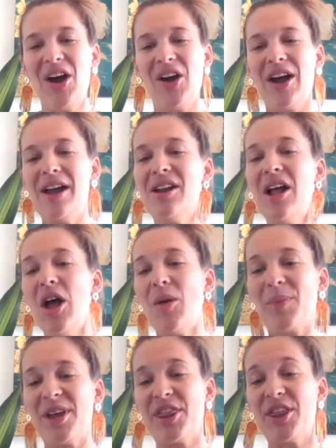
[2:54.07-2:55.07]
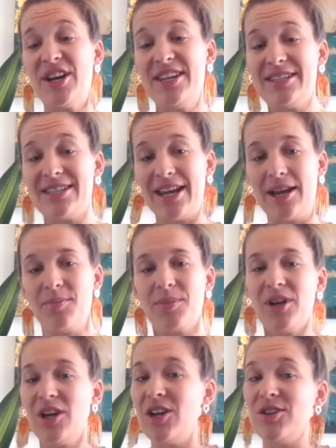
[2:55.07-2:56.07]
All right, my third tip,
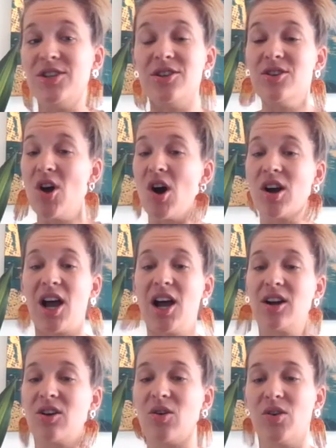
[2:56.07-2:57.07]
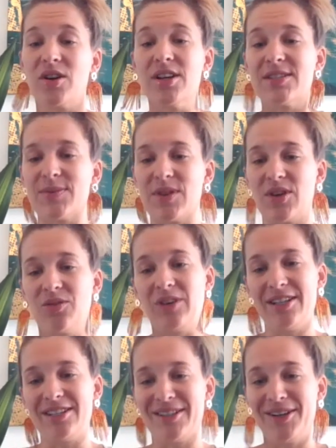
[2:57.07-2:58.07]
do not cut corners with your
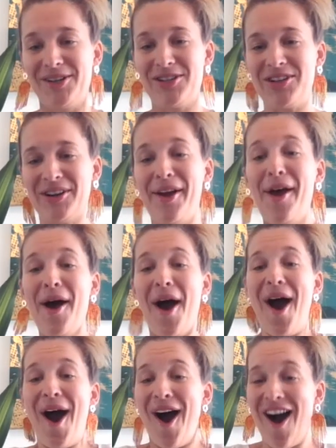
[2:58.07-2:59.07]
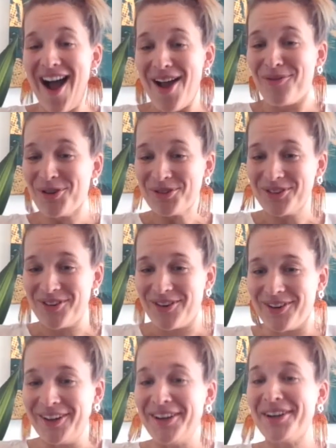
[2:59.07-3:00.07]
research. I will
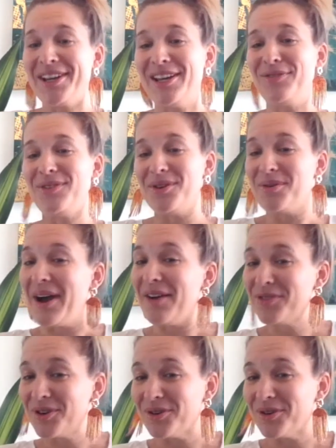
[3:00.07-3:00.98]
know if you have